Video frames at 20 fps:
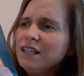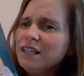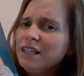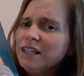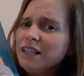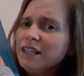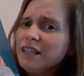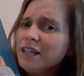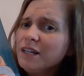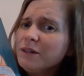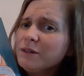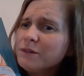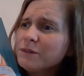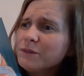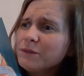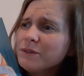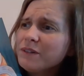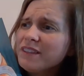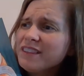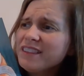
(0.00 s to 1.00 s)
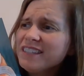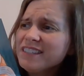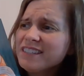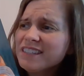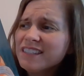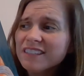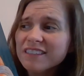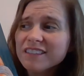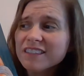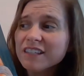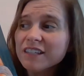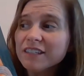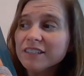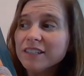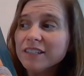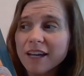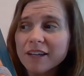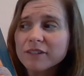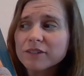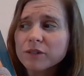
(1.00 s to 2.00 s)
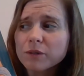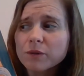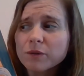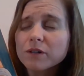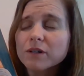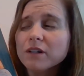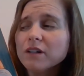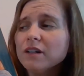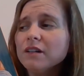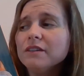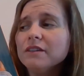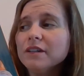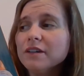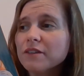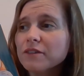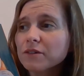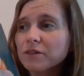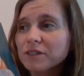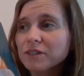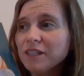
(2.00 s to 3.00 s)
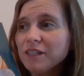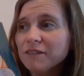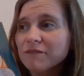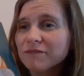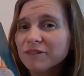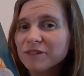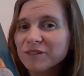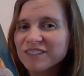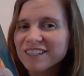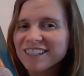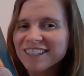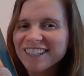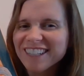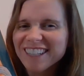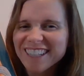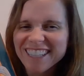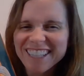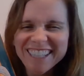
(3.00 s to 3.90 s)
Hello, this is the dinosaur on the 13th floor.